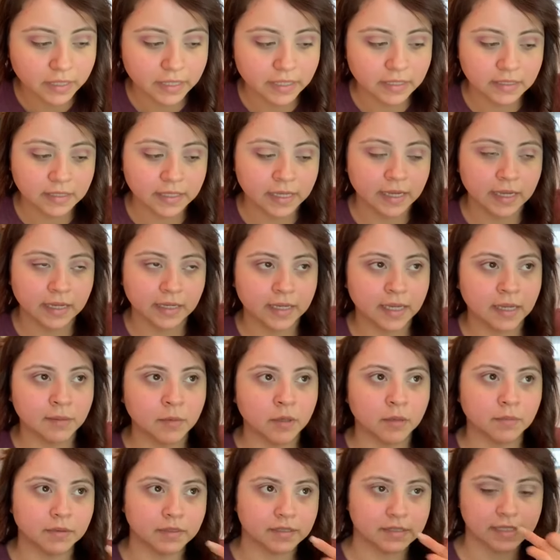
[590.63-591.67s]
And yeah, it came
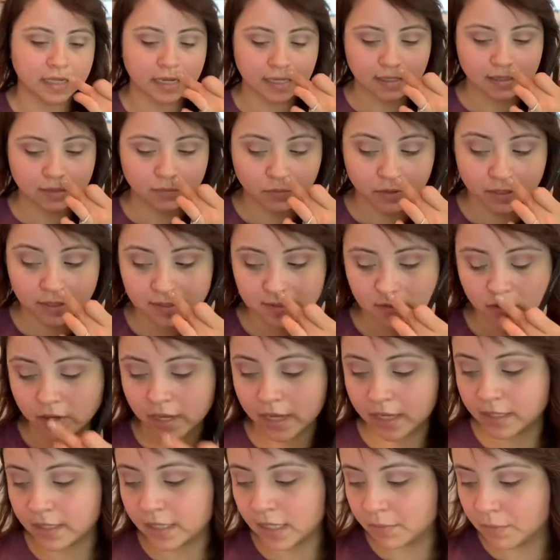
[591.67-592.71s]
up exactly what Enzo
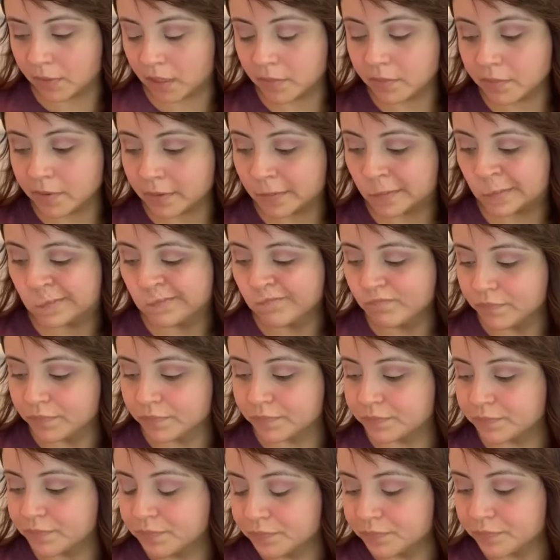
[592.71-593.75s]
had came up.
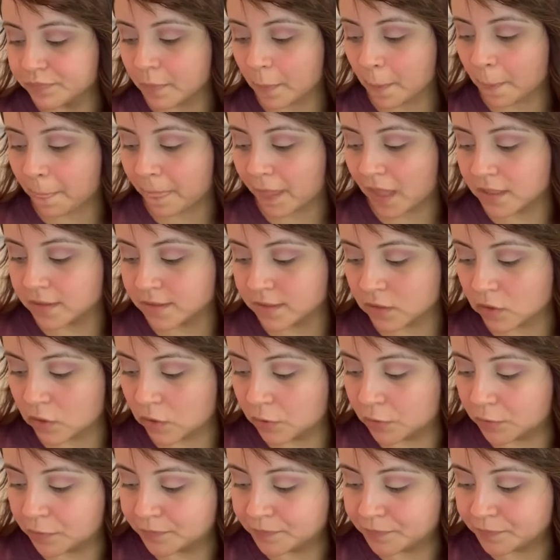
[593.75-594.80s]

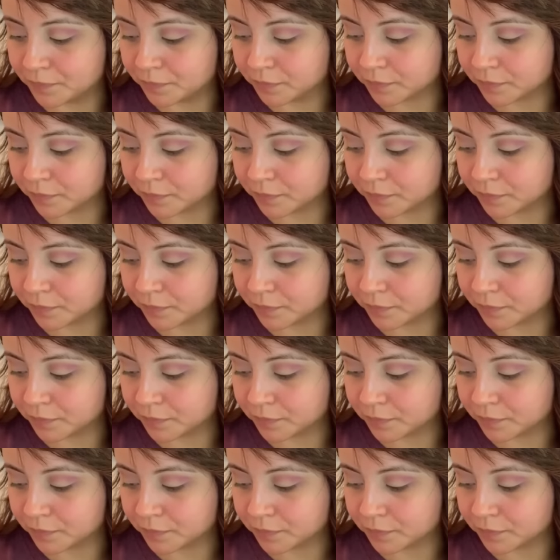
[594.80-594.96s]
So